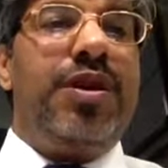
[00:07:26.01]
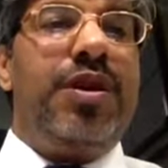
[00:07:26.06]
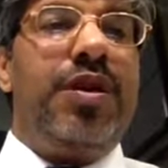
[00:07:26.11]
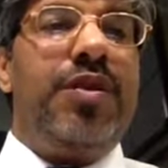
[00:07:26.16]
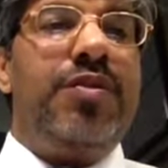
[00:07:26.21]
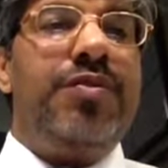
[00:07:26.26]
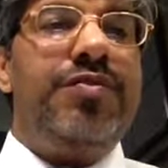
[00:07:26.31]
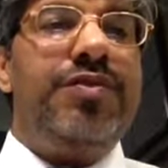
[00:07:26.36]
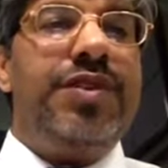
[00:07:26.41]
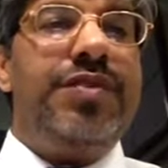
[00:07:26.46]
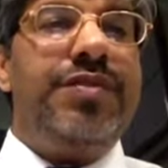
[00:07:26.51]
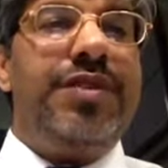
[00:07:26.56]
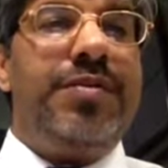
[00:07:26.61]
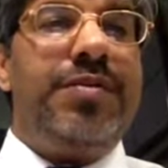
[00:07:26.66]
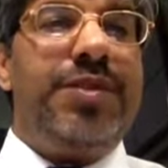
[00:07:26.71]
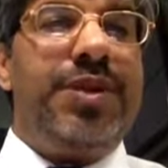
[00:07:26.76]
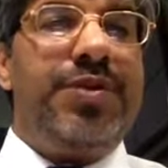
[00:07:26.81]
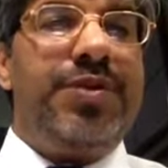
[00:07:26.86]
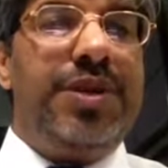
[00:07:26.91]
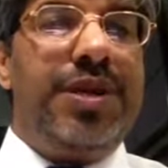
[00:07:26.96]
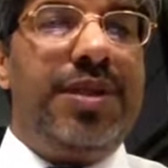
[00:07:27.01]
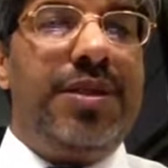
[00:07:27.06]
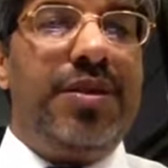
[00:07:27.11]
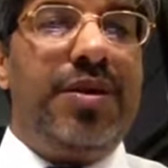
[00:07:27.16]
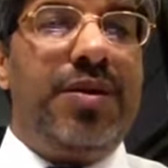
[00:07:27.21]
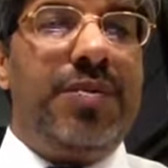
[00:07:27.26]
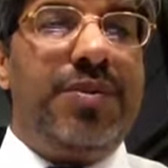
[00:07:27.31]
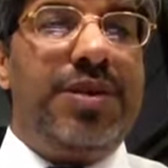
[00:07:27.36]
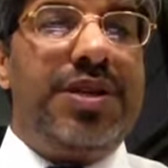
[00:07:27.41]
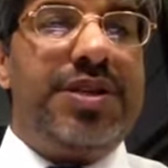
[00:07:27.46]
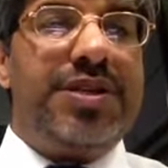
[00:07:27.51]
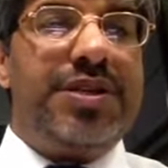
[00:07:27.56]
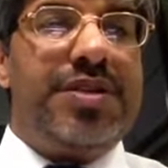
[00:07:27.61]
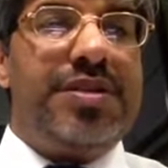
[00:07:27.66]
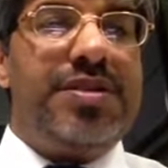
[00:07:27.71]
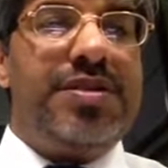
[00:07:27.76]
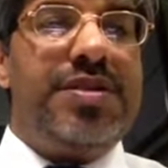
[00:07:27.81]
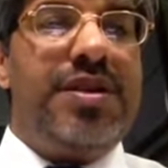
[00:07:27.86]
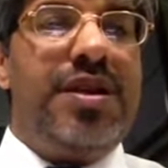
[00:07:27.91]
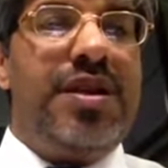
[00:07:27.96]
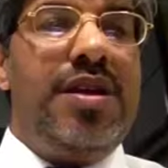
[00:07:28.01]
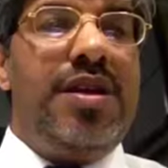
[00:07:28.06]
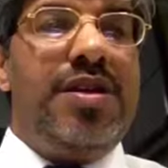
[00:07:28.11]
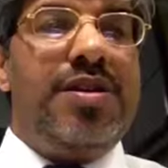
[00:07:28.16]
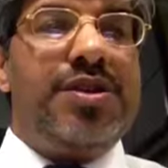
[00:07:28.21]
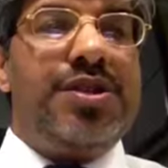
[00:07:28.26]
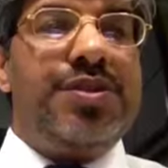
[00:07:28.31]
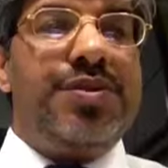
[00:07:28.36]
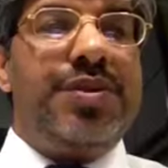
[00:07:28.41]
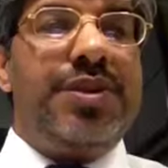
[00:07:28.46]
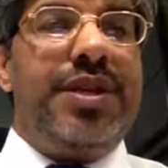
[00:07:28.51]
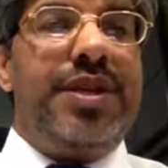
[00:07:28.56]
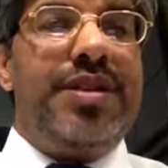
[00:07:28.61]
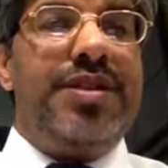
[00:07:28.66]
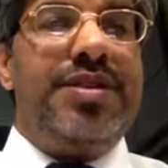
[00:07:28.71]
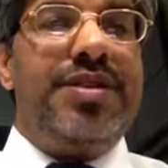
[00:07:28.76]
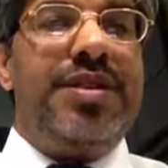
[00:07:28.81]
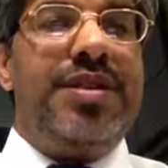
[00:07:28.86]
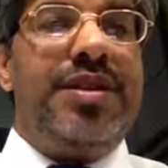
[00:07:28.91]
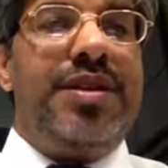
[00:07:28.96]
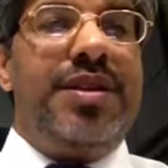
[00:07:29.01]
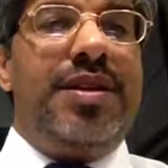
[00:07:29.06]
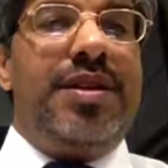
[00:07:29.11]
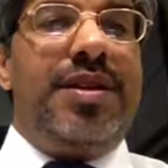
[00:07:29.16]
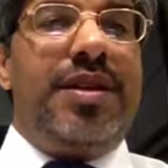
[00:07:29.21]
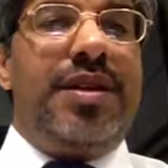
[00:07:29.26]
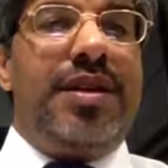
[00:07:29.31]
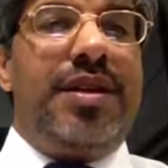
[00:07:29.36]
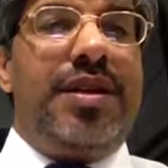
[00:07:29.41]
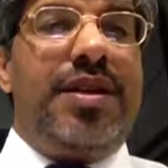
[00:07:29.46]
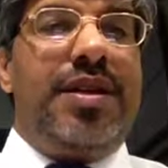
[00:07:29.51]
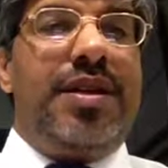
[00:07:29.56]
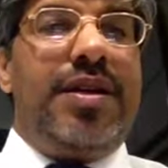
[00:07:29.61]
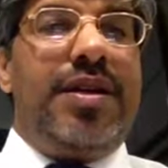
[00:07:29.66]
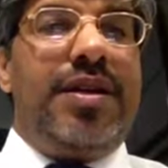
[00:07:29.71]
how we will be doing the operations so that the